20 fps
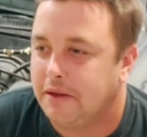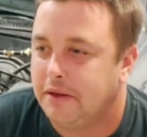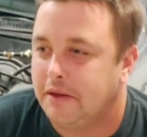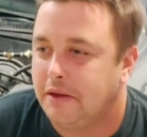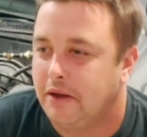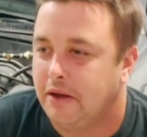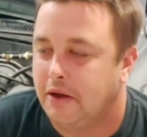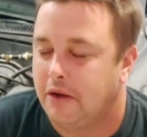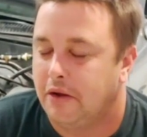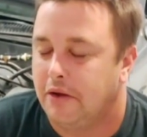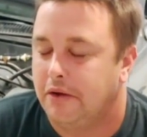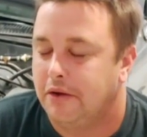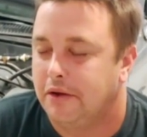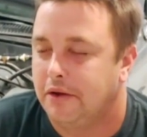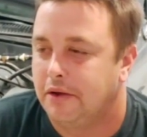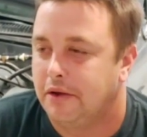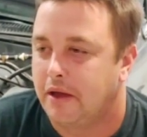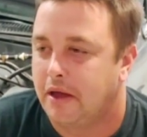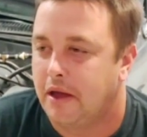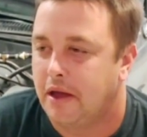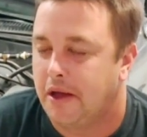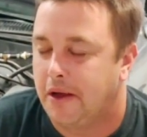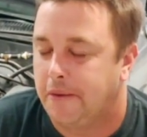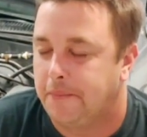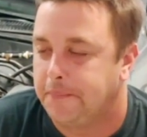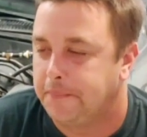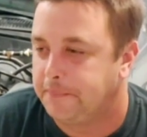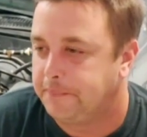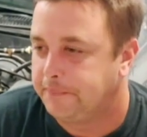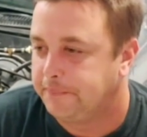you know,
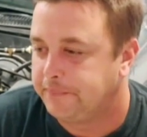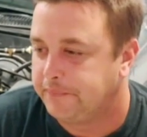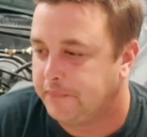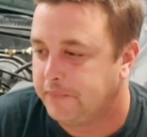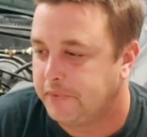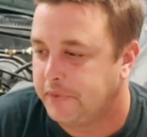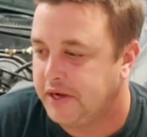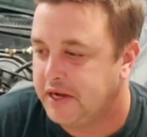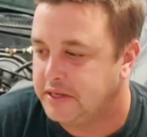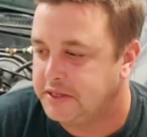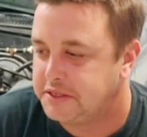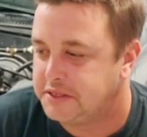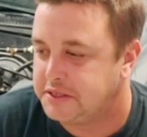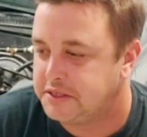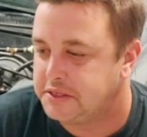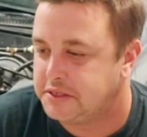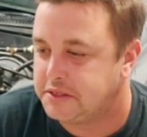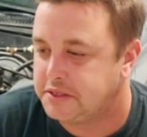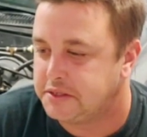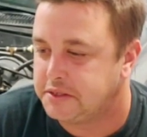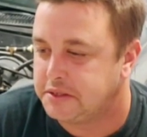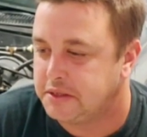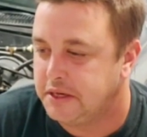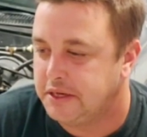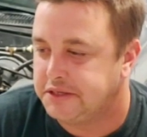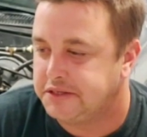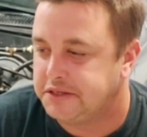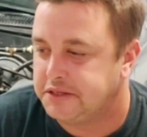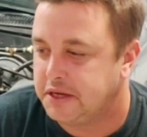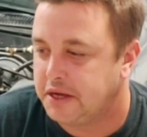it's
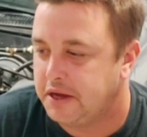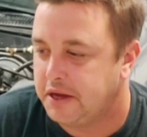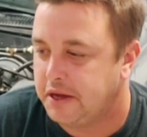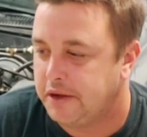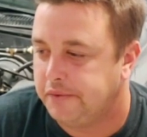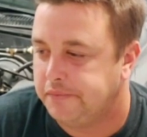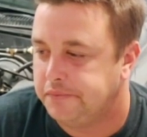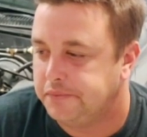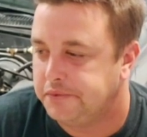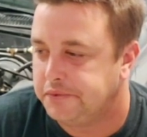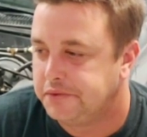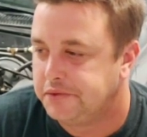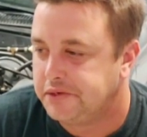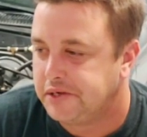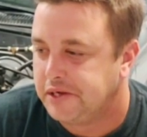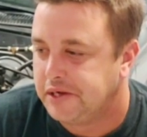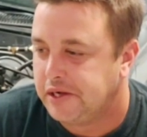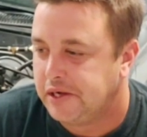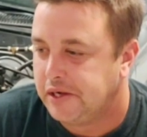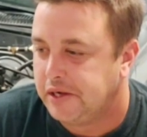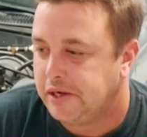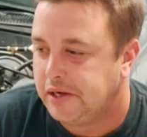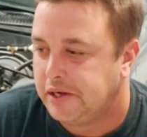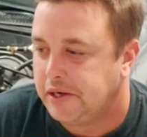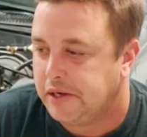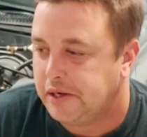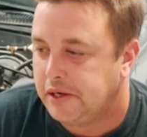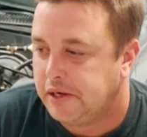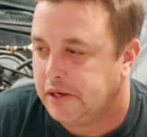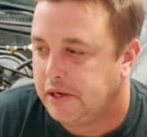a
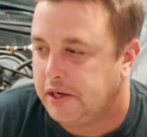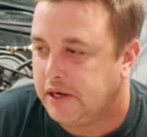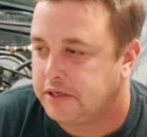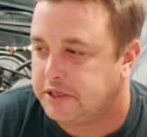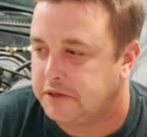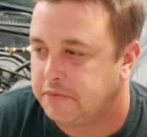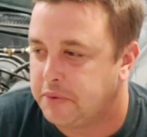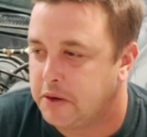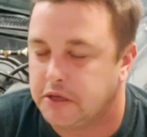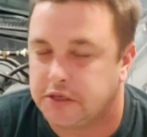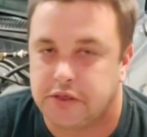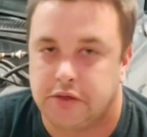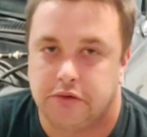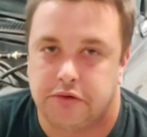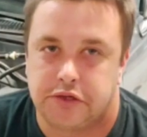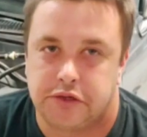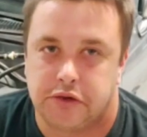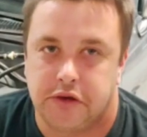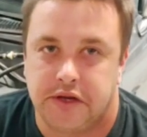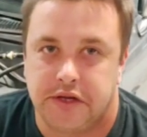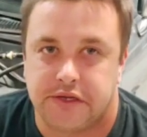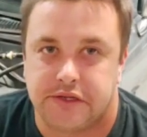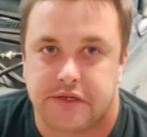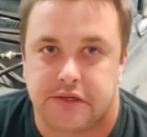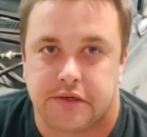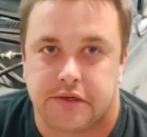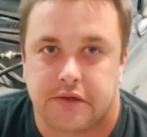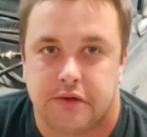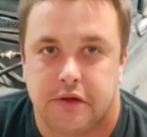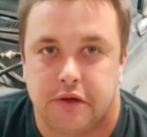personal
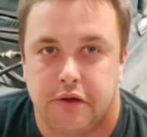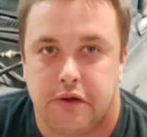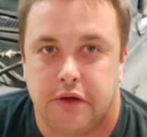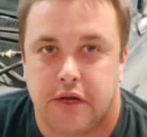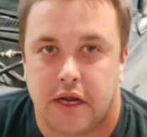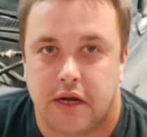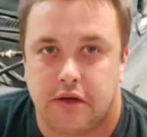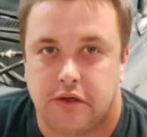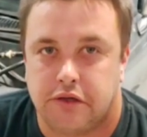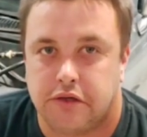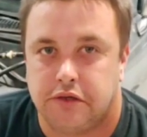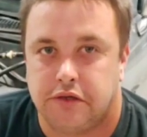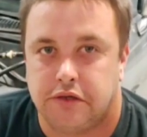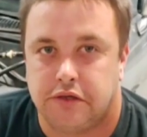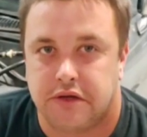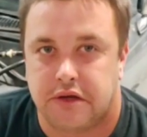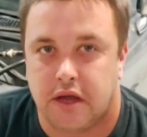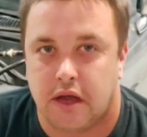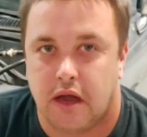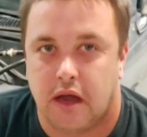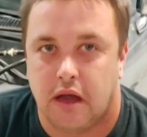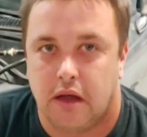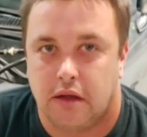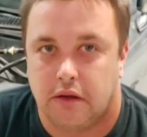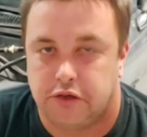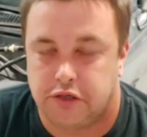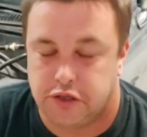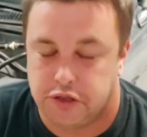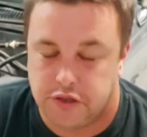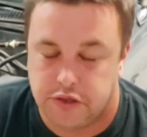choice who you get to
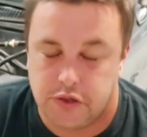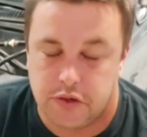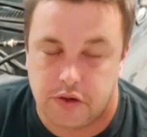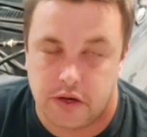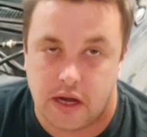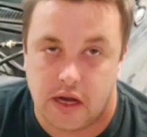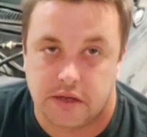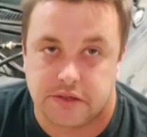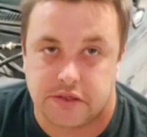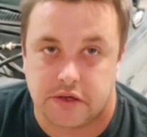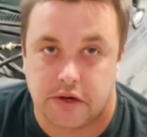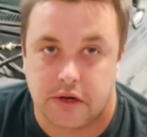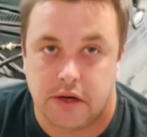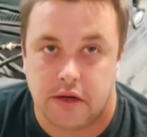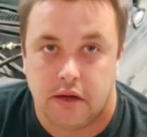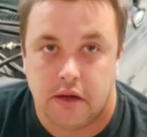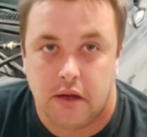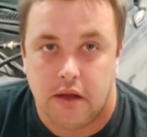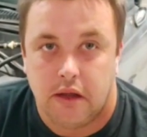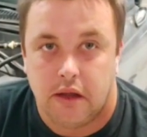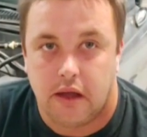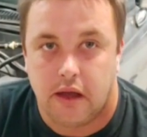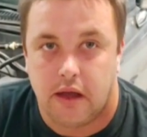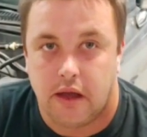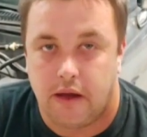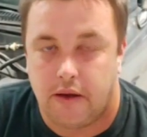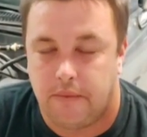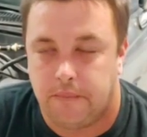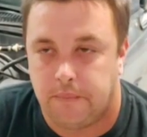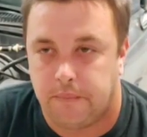tune your car, sorry.
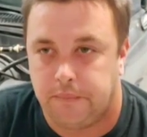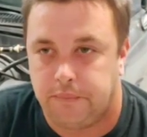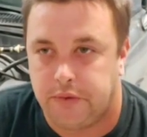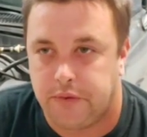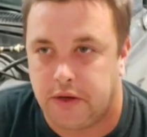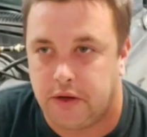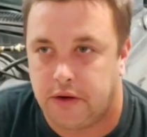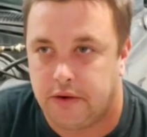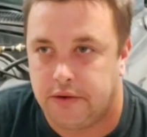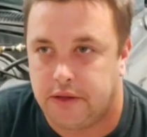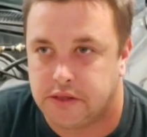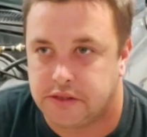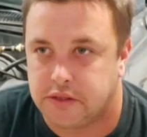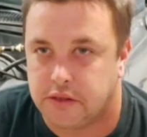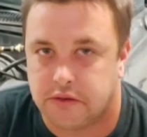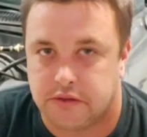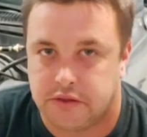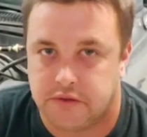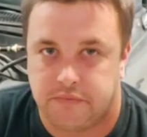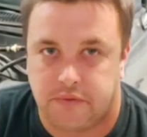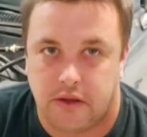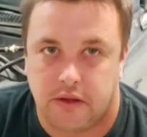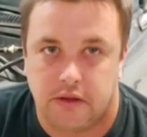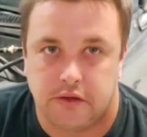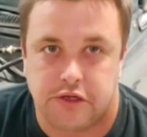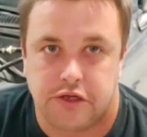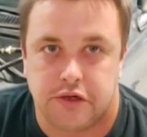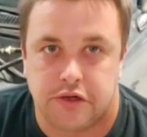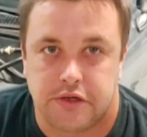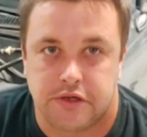You know, there's lots of other
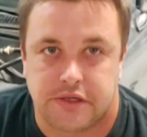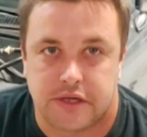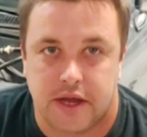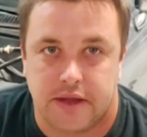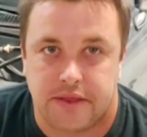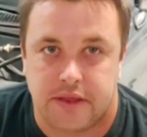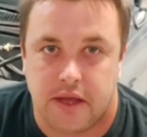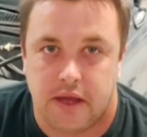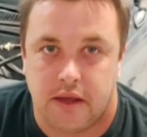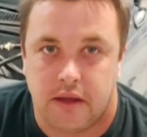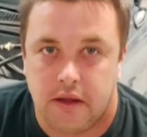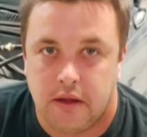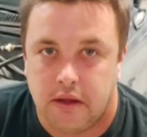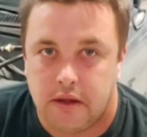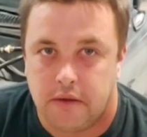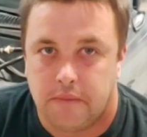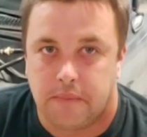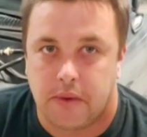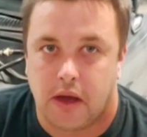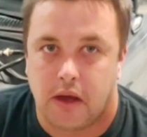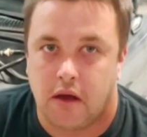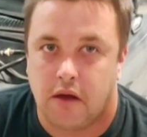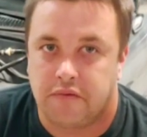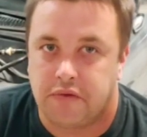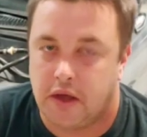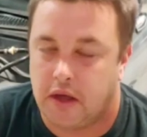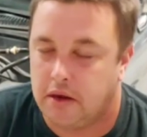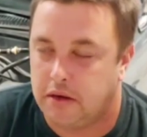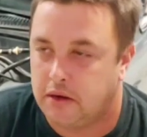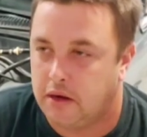tuners out there, but
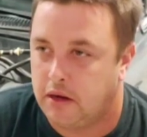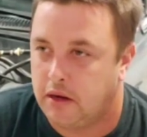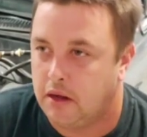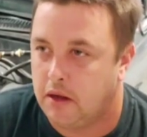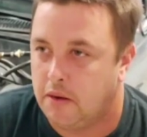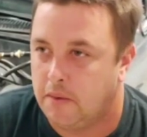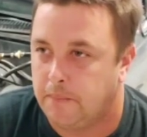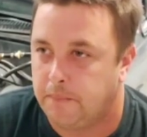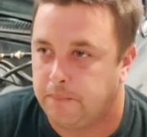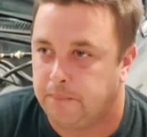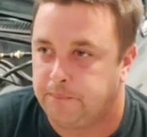I've had a